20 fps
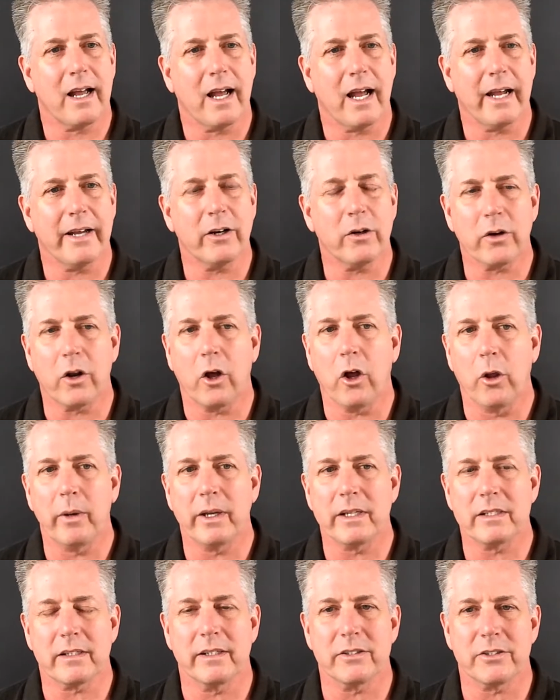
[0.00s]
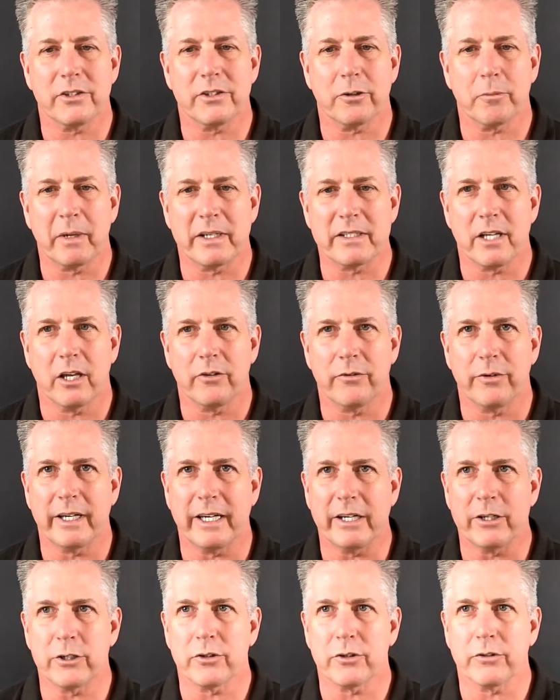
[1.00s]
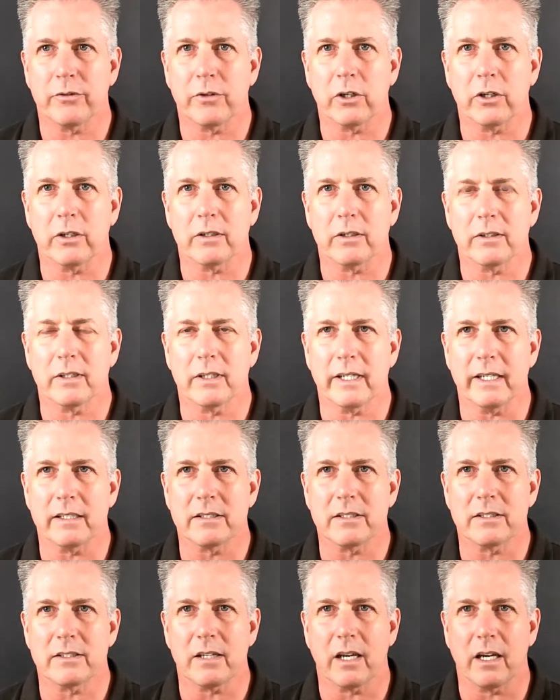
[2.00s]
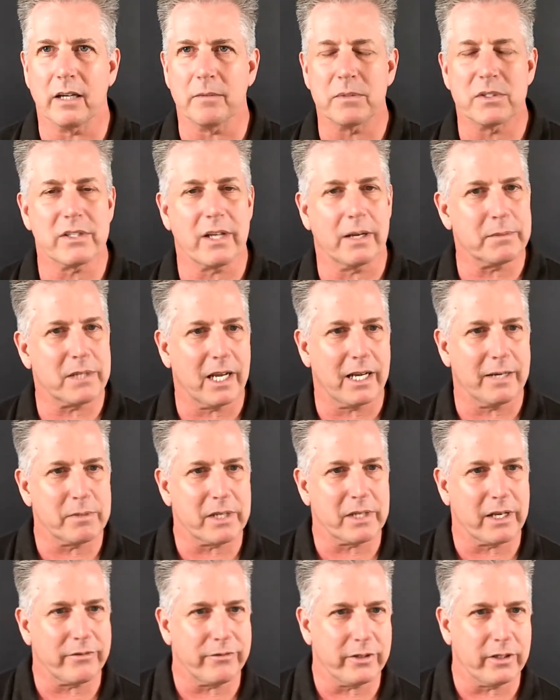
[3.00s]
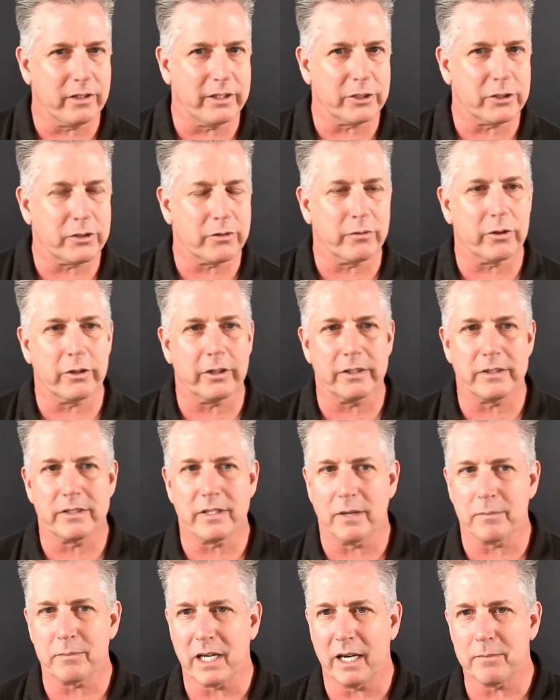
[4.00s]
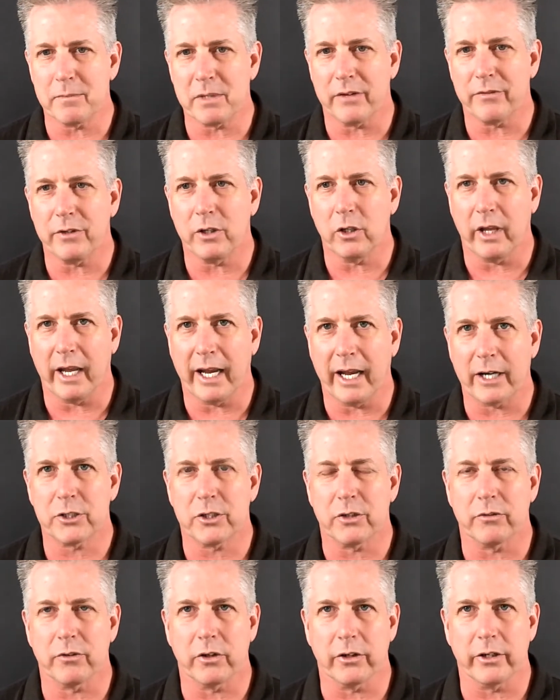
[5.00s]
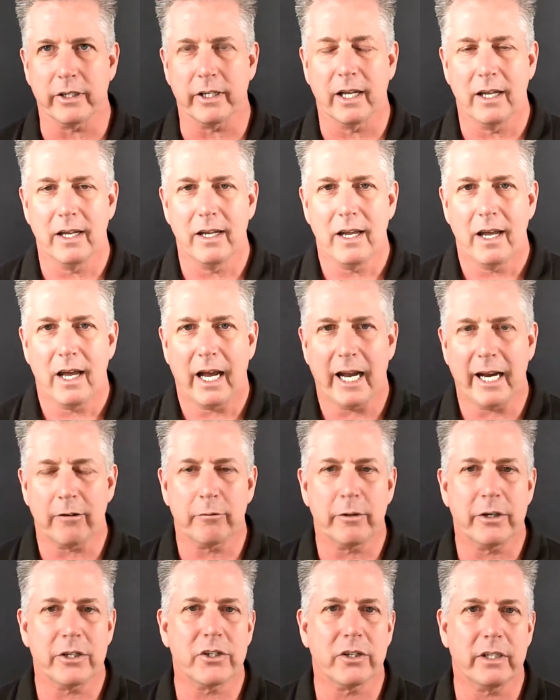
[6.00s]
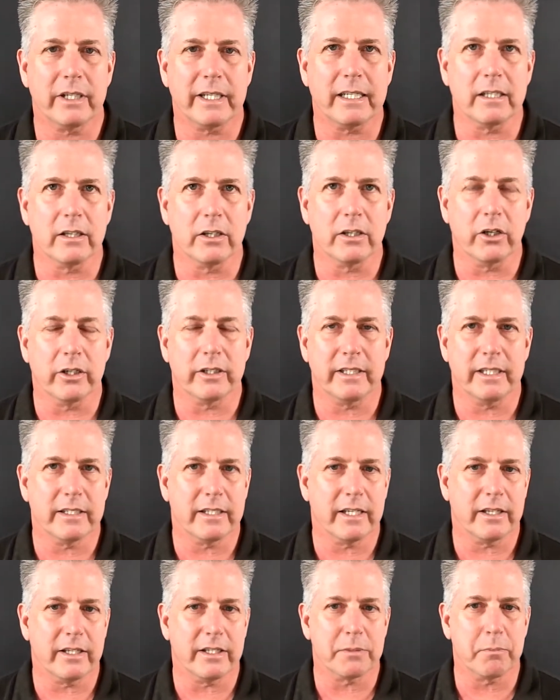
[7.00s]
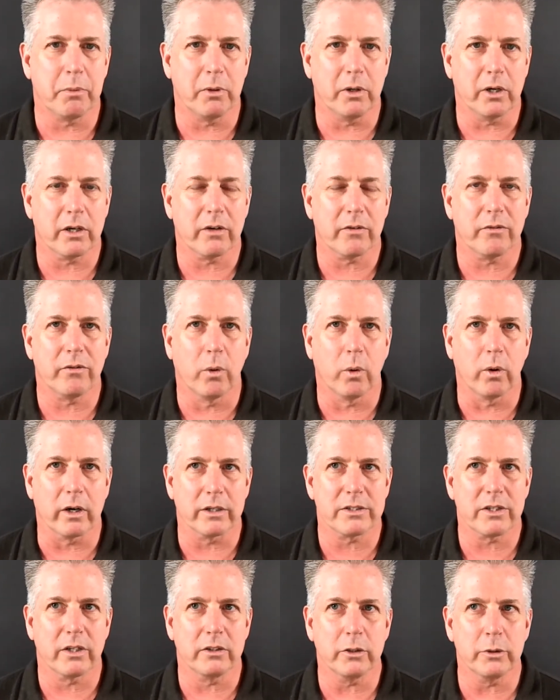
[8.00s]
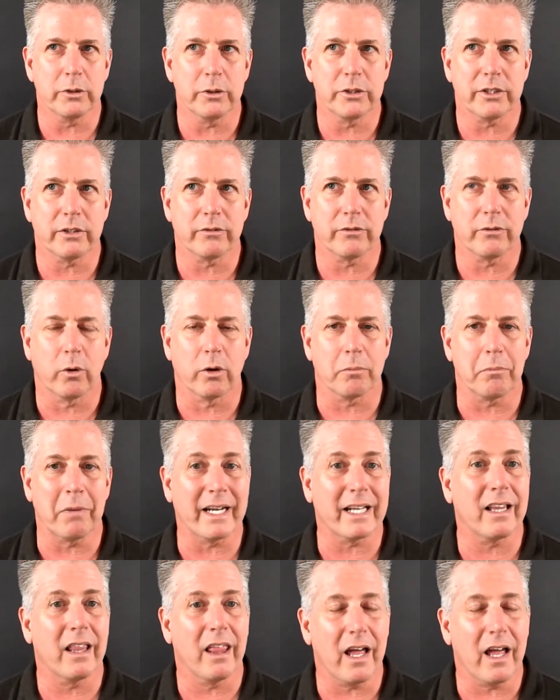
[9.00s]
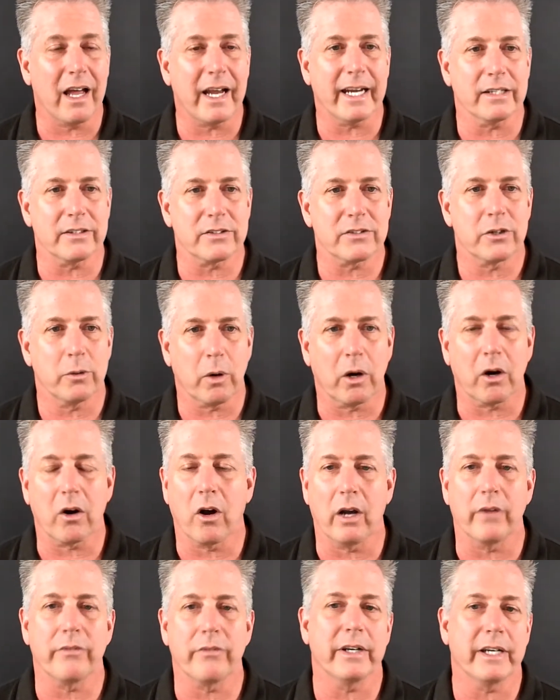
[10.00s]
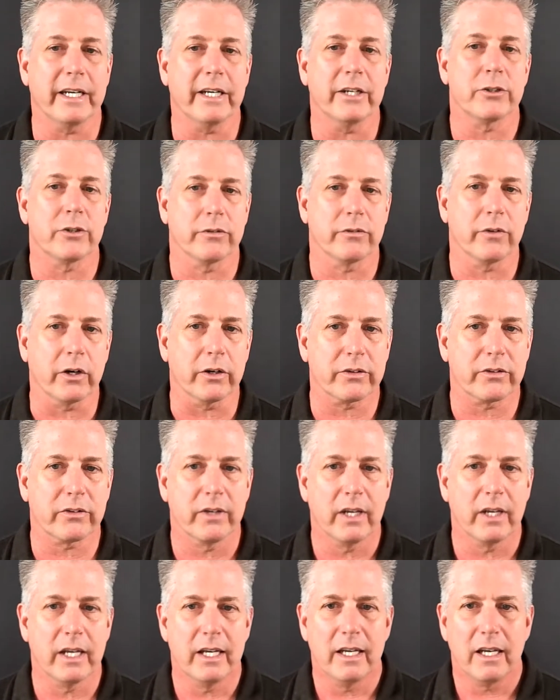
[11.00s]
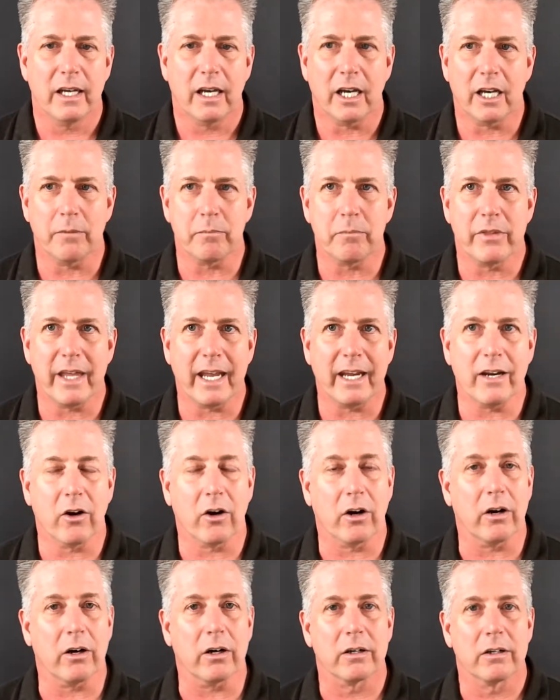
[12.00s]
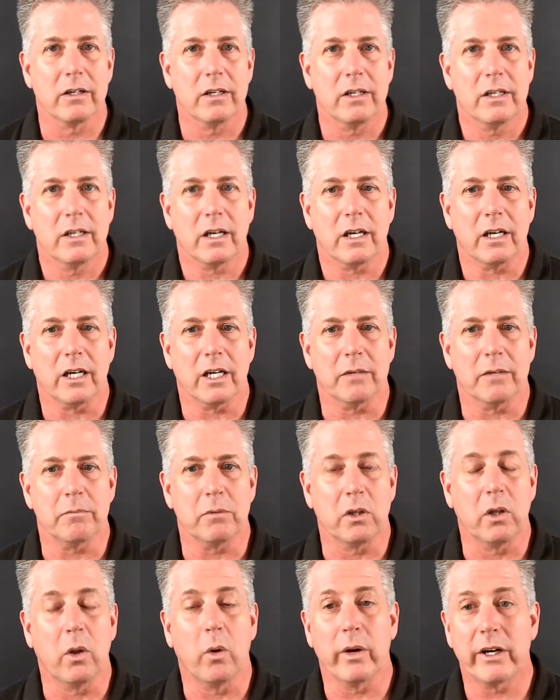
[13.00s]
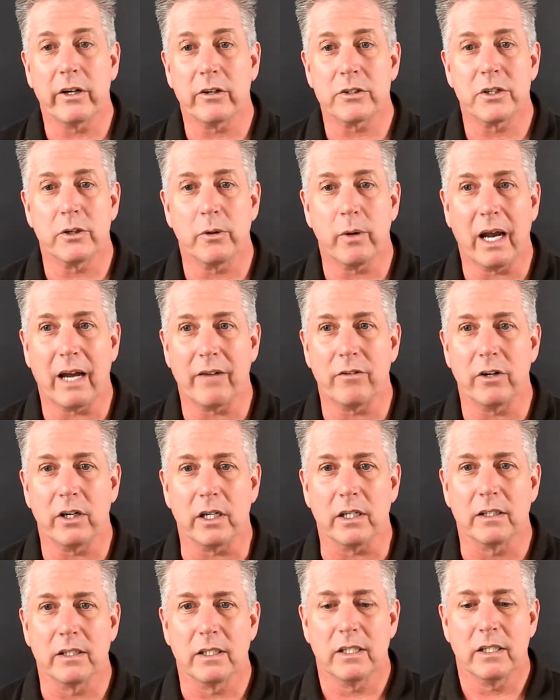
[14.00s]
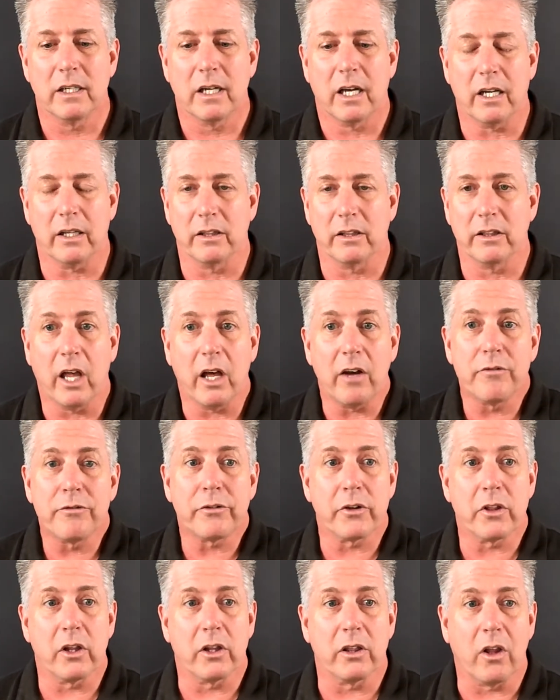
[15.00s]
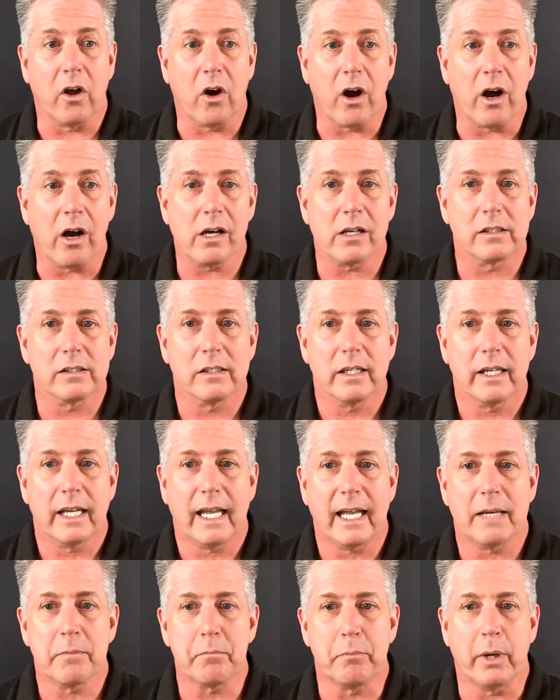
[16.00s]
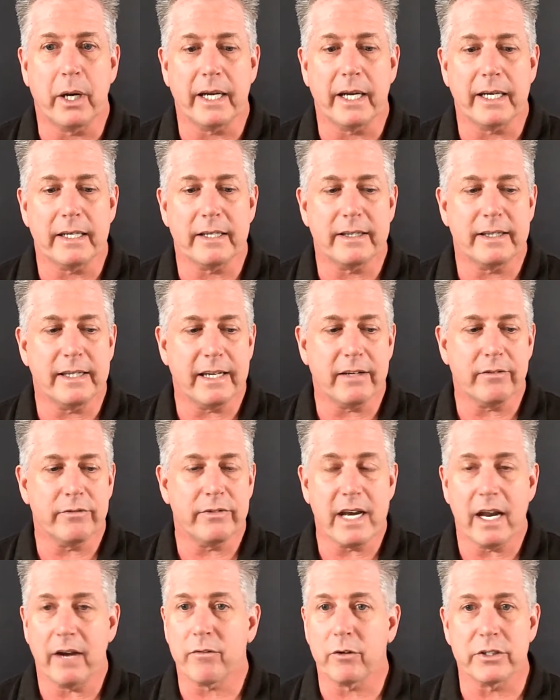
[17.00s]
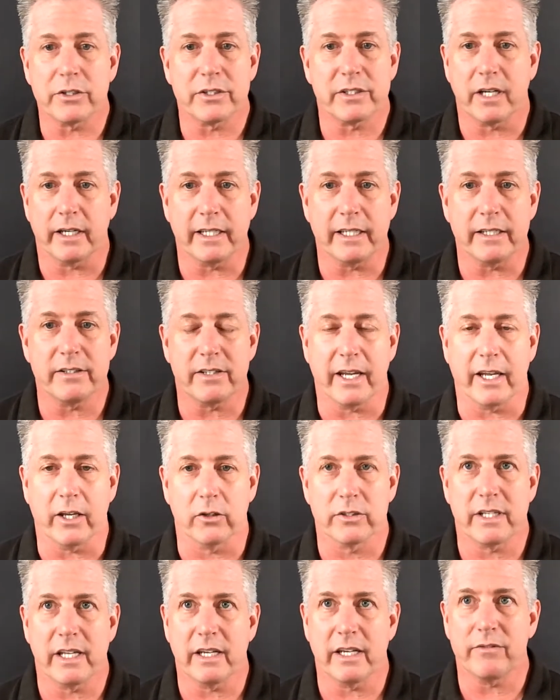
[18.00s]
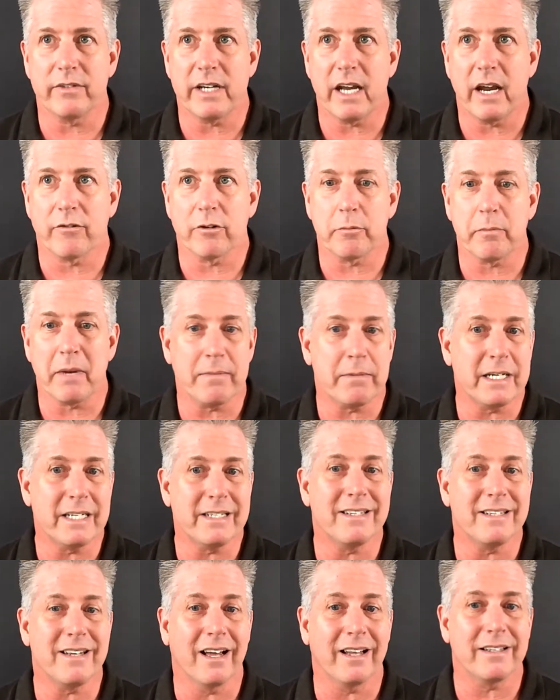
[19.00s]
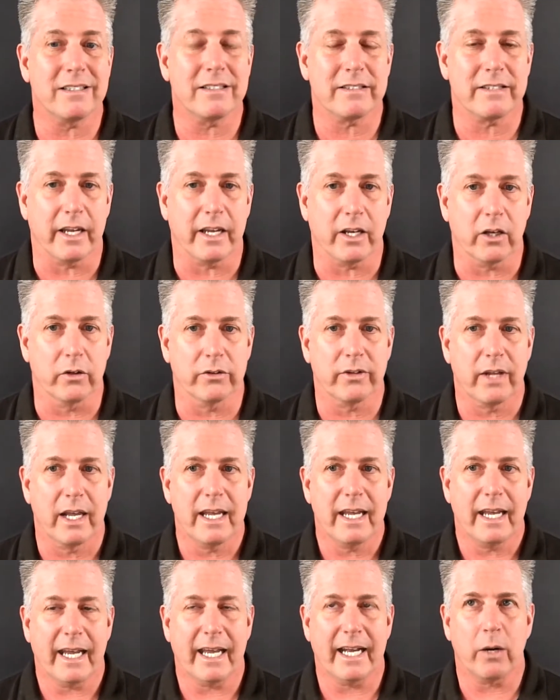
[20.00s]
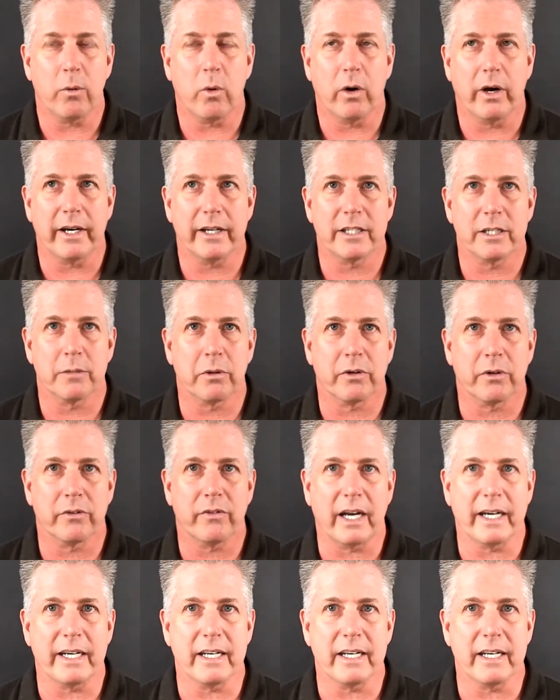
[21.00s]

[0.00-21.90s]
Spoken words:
I don't always consider myself an introvert. It's sometimes I feel introverted, sometimes I feel extroverted. I originally looked into this book for a solution for my clients who are often introverts. They are lawyers who have a love for the law, but they've never studied sales. They've never maybe done sales. And I wanted to provide